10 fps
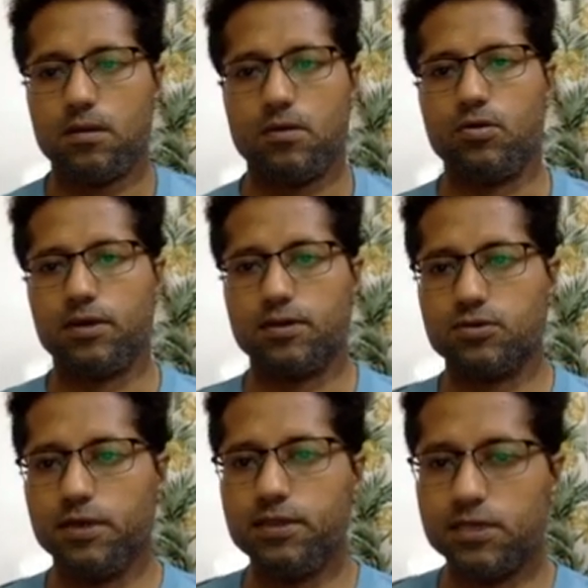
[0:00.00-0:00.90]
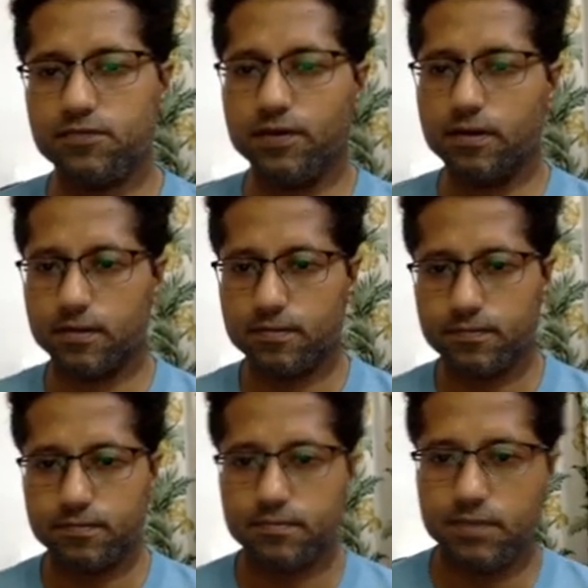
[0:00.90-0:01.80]
Okay, so in this figure,
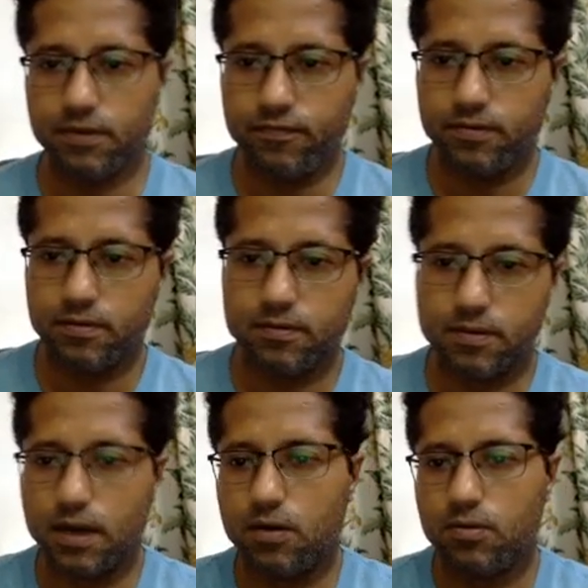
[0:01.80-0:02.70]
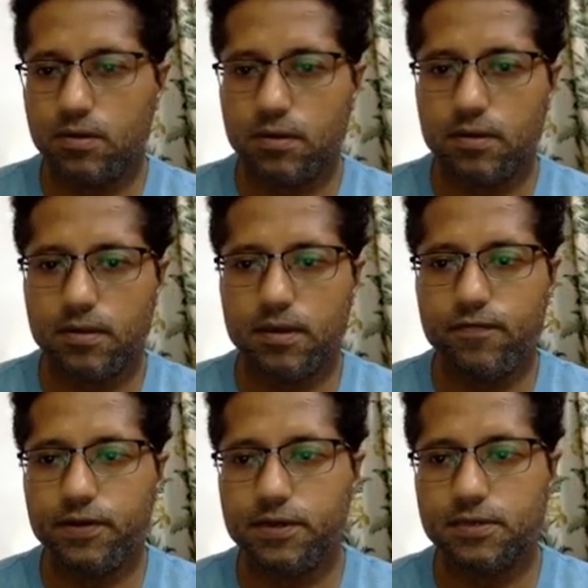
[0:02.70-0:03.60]
if
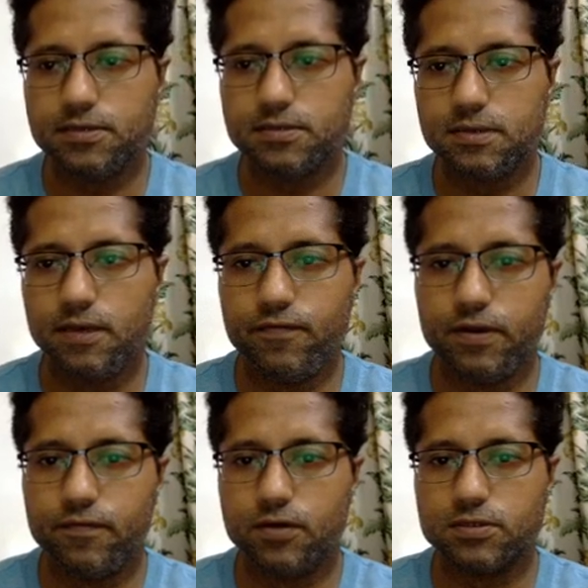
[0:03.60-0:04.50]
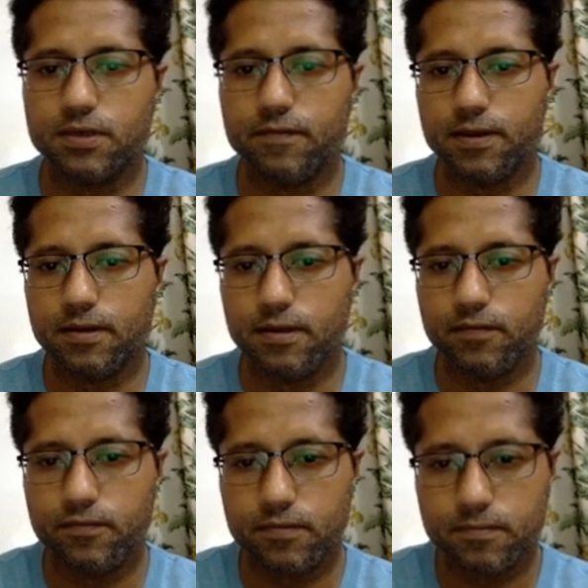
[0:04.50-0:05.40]
it was given,
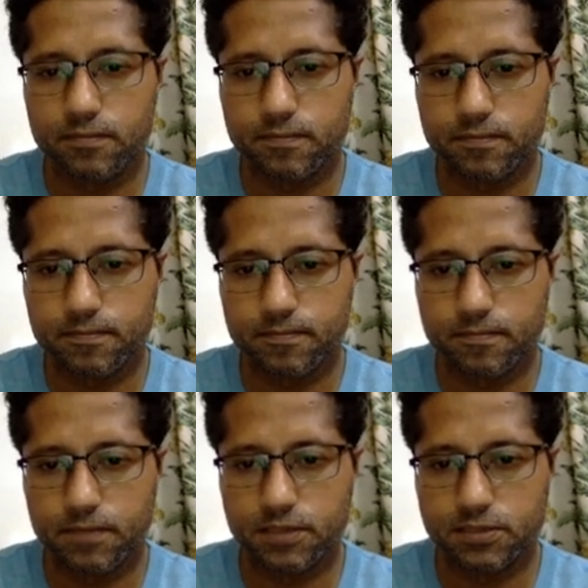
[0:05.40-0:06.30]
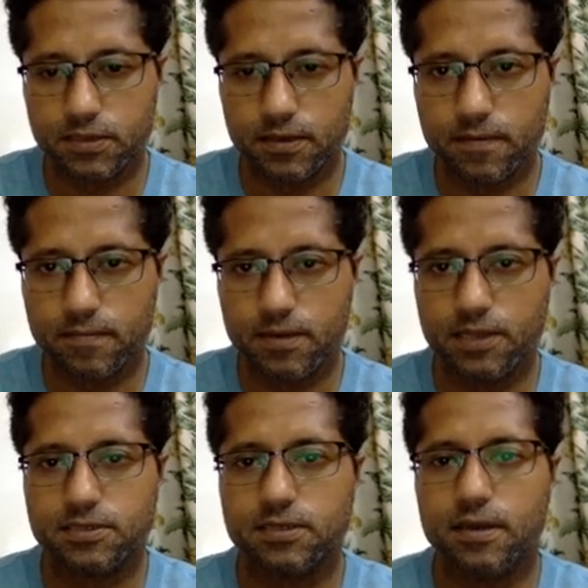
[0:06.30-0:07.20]
if let's say
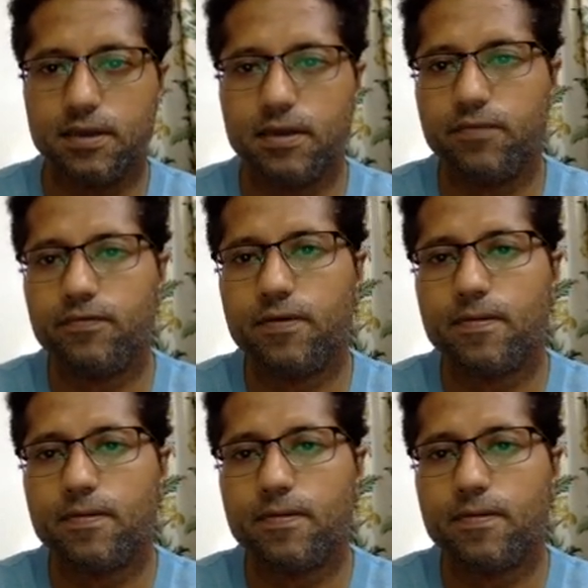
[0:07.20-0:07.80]
if